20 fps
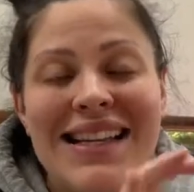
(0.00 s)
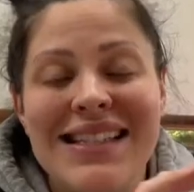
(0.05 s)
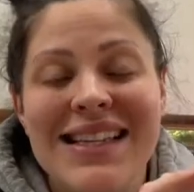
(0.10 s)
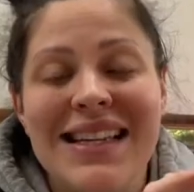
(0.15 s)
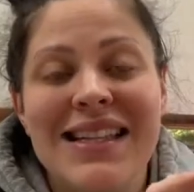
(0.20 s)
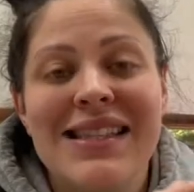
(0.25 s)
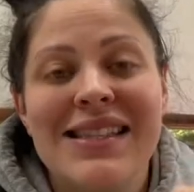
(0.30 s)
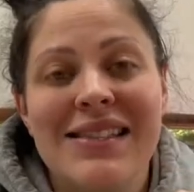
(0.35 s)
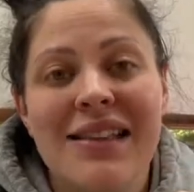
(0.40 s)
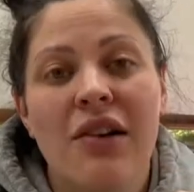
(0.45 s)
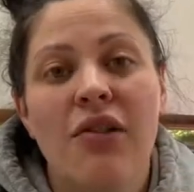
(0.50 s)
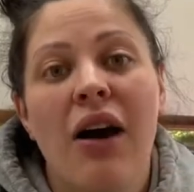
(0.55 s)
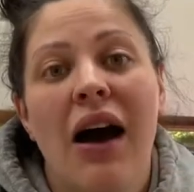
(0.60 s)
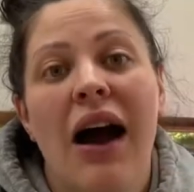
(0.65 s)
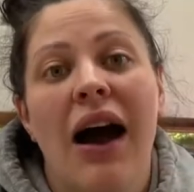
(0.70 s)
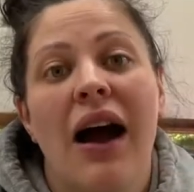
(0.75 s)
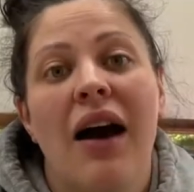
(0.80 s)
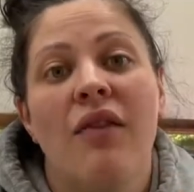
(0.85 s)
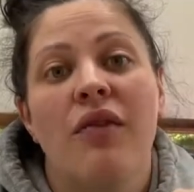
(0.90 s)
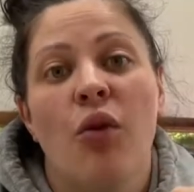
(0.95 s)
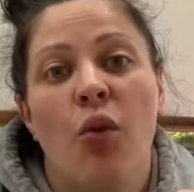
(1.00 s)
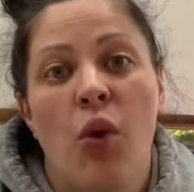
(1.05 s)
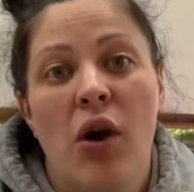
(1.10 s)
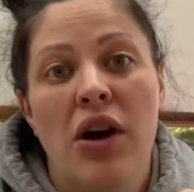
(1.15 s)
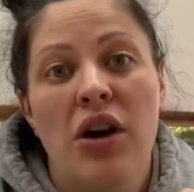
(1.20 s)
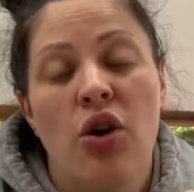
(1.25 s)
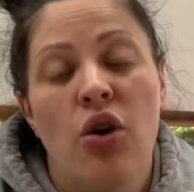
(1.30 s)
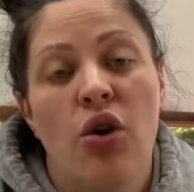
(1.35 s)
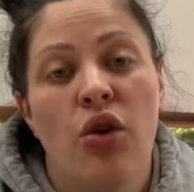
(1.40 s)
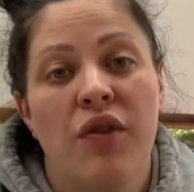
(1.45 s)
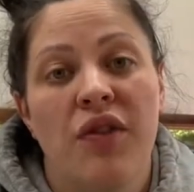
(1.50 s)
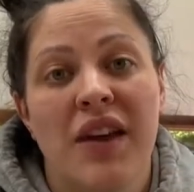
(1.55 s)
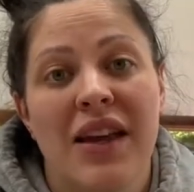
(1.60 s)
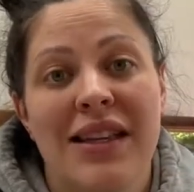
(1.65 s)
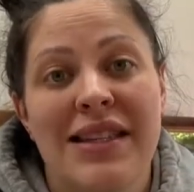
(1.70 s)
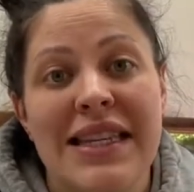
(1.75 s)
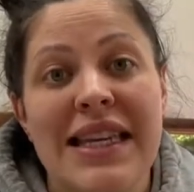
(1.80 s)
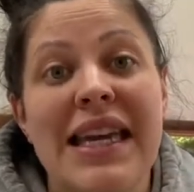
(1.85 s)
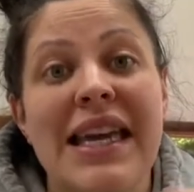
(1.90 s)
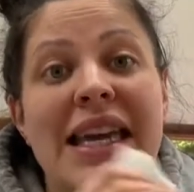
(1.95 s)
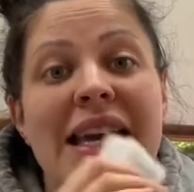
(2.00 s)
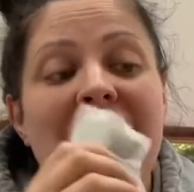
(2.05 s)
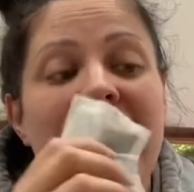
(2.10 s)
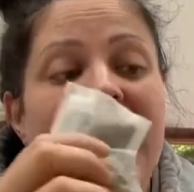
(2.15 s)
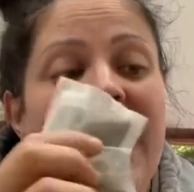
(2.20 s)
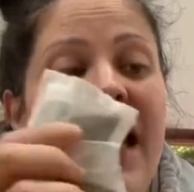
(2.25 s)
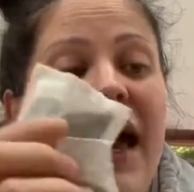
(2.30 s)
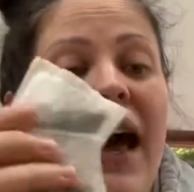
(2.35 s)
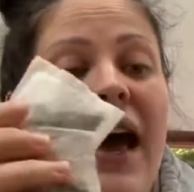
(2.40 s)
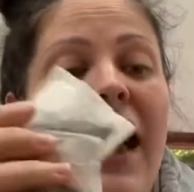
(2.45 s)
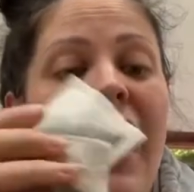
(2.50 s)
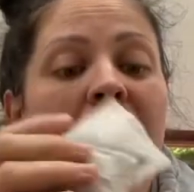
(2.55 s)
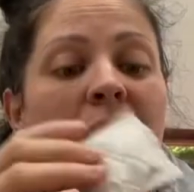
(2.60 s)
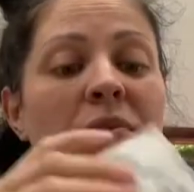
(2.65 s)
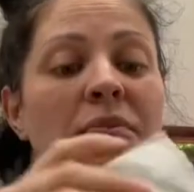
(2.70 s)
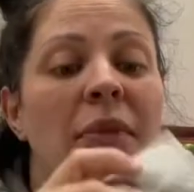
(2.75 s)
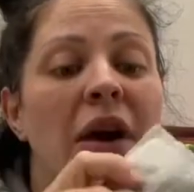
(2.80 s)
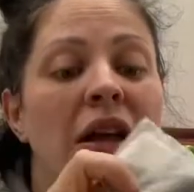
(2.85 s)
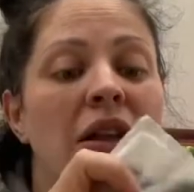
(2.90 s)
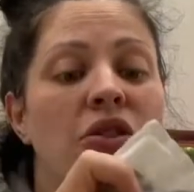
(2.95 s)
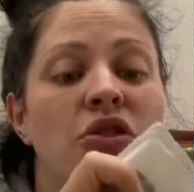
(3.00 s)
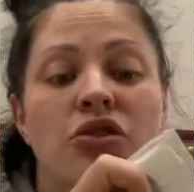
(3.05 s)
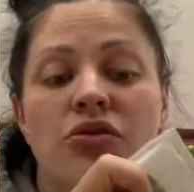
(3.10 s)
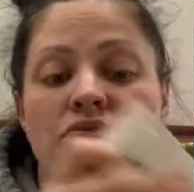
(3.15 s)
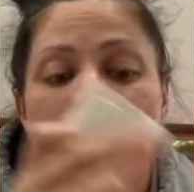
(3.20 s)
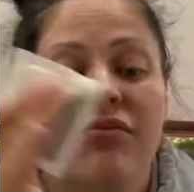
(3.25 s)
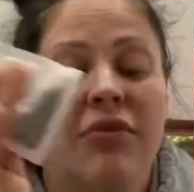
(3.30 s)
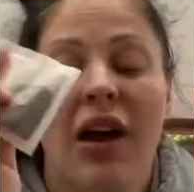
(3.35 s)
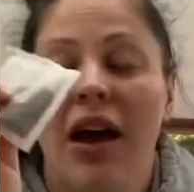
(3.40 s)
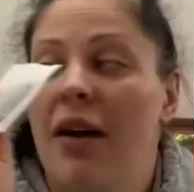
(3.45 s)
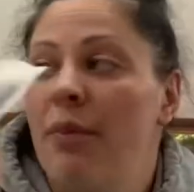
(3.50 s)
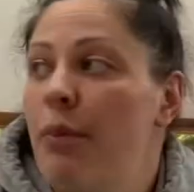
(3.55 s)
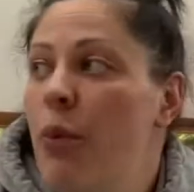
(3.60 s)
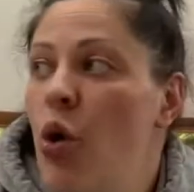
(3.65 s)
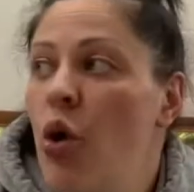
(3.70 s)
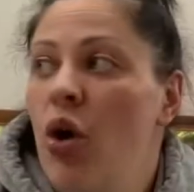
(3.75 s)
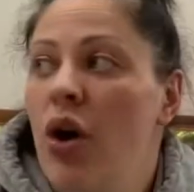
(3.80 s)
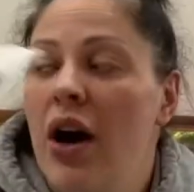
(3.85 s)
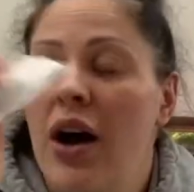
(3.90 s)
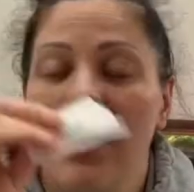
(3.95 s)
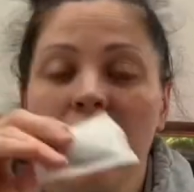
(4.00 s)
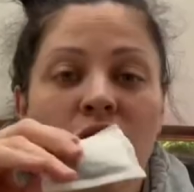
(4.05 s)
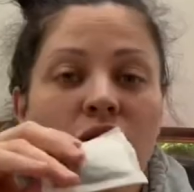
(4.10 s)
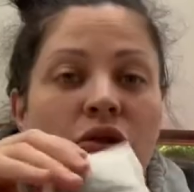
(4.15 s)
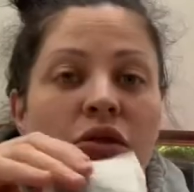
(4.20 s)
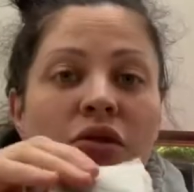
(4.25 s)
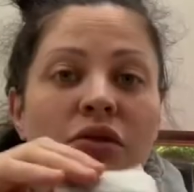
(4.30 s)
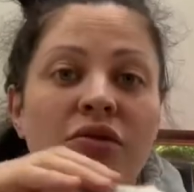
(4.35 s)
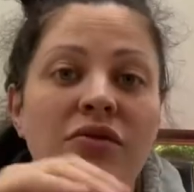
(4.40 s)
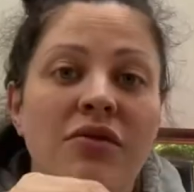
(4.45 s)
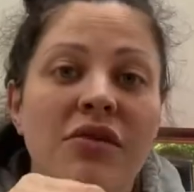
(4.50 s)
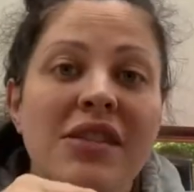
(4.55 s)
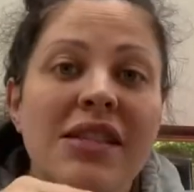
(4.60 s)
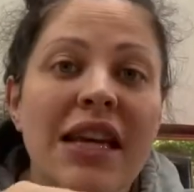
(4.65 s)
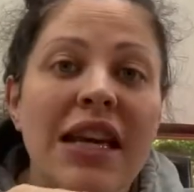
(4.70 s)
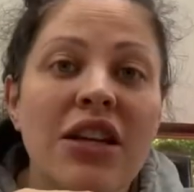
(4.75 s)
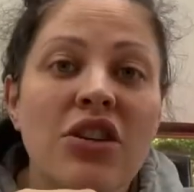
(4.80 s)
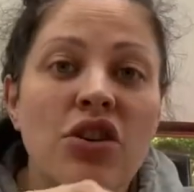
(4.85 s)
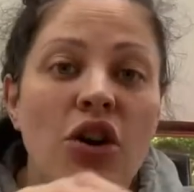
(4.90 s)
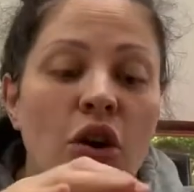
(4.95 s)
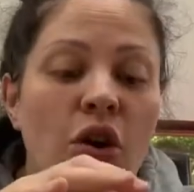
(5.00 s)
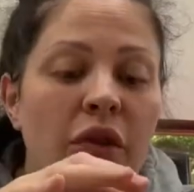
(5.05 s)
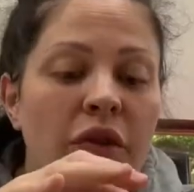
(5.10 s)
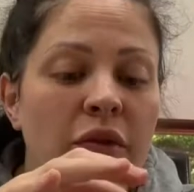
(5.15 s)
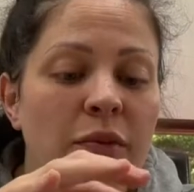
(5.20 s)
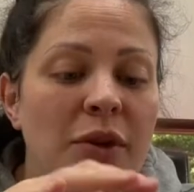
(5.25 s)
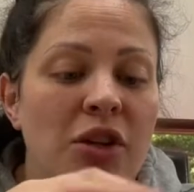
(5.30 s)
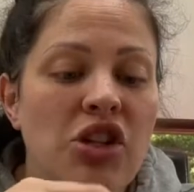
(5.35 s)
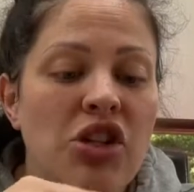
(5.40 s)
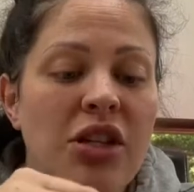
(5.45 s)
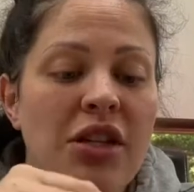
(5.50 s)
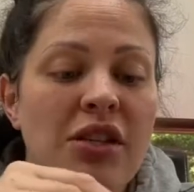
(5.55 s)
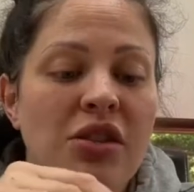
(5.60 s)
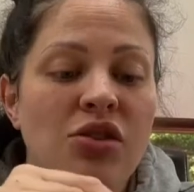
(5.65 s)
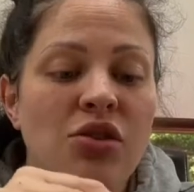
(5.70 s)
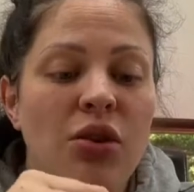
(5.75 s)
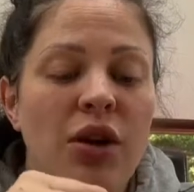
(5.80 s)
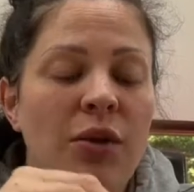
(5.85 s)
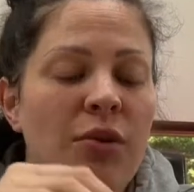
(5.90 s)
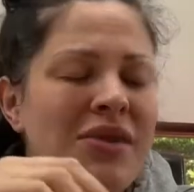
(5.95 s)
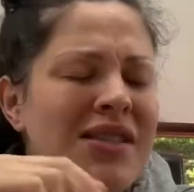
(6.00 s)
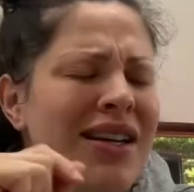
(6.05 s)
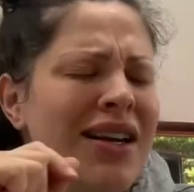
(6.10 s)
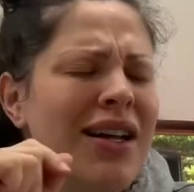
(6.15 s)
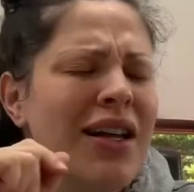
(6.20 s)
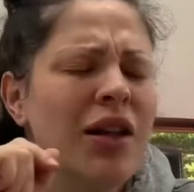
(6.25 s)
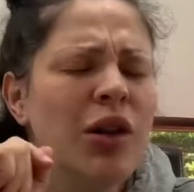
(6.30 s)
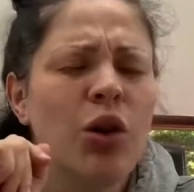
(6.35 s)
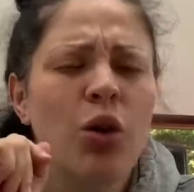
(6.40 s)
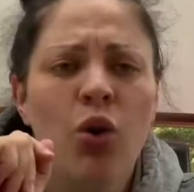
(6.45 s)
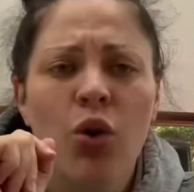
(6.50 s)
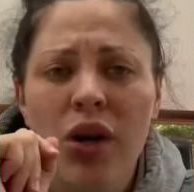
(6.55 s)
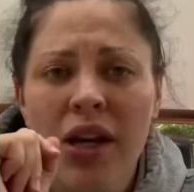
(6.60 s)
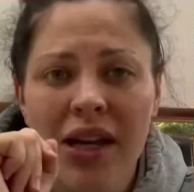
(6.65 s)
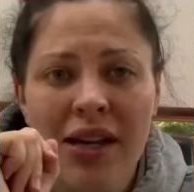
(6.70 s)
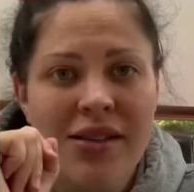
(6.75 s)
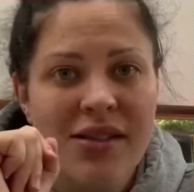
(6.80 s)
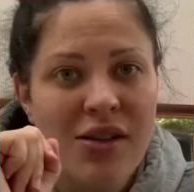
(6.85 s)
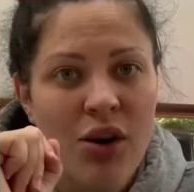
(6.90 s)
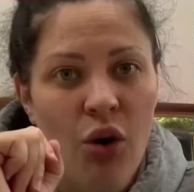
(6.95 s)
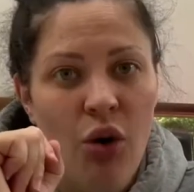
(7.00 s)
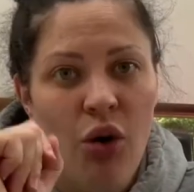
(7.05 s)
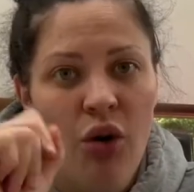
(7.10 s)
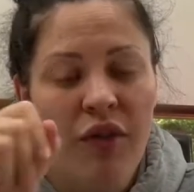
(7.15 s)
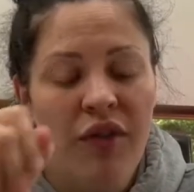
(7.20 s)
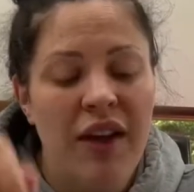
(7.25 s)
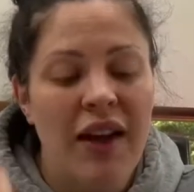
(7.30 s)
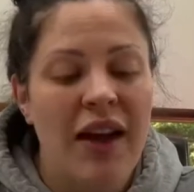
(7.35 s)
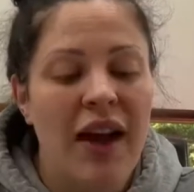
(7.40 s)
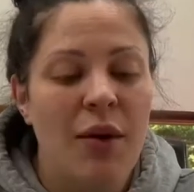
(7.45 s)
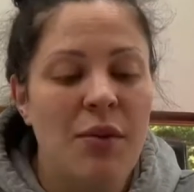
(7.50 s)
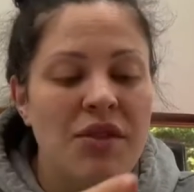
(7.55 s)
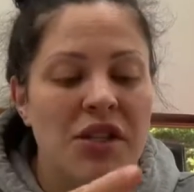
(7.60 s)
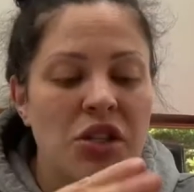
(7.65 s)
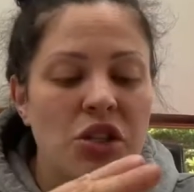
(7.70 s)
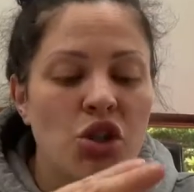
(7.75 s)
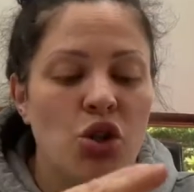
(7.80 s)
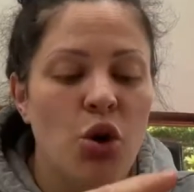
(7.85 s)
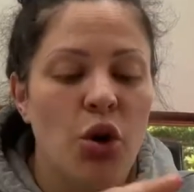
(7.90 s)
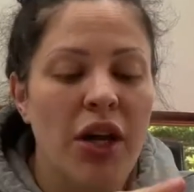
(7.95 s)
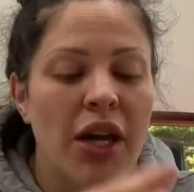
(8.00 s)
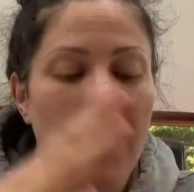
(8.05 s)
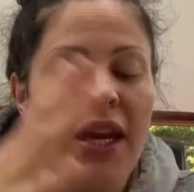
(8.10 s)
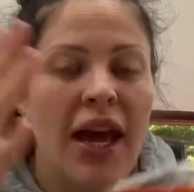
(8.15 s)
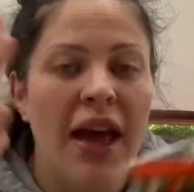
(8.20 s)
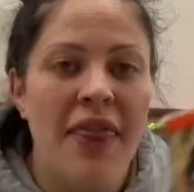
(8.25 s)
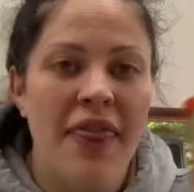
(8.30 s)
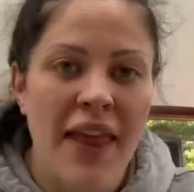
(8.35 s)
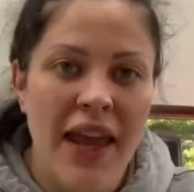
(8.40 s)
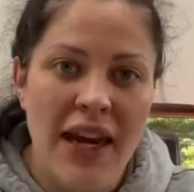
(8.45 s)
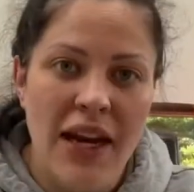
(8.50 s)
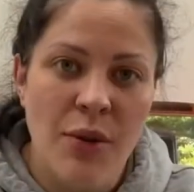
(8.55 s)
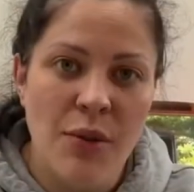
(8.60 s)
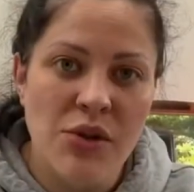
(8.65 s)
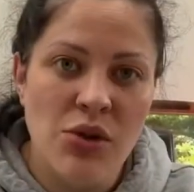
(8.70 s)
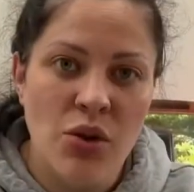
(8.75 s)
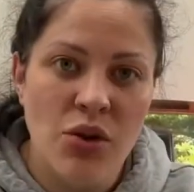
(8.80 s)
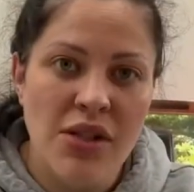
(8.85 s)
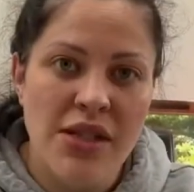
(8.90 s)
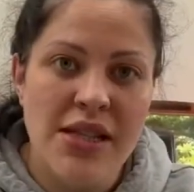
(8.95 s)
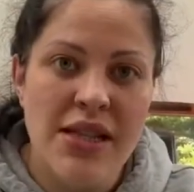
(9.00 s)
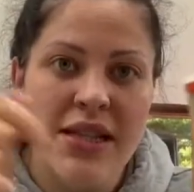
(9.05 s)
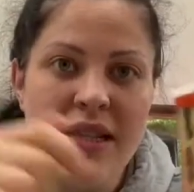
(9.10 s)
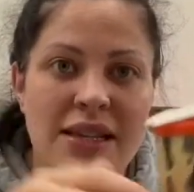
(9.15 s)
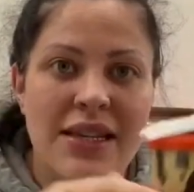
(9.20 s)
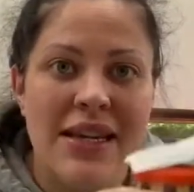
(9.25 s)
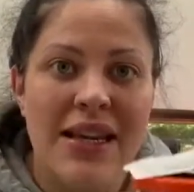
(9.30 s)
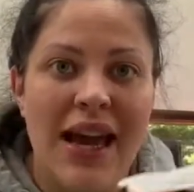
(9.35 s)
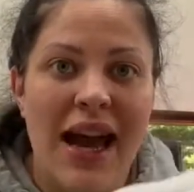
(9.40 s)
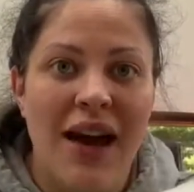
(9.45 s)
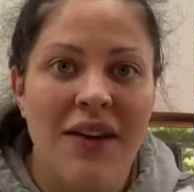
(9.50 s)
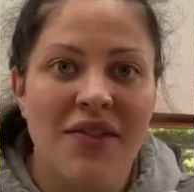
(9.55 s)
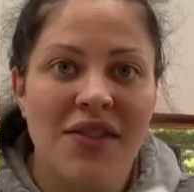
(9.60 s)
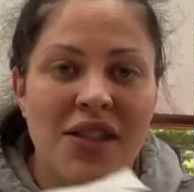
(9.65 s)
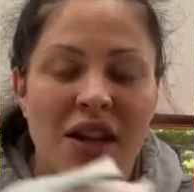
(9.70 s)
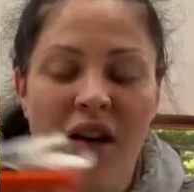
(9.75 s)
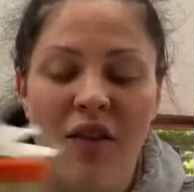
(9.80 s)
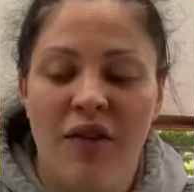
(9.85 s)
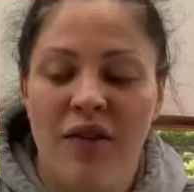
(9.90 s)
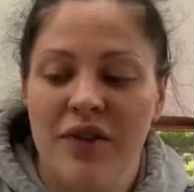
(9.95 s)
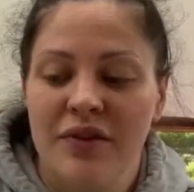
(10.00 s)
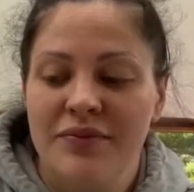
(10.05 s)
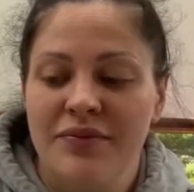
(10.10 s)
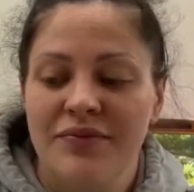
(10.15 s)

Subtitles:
did still have 1 coffee a day. I bought a new Sage coffee machine, so it was a glorious coffee. I was enjoying it, and then I was on to the decaf stuff.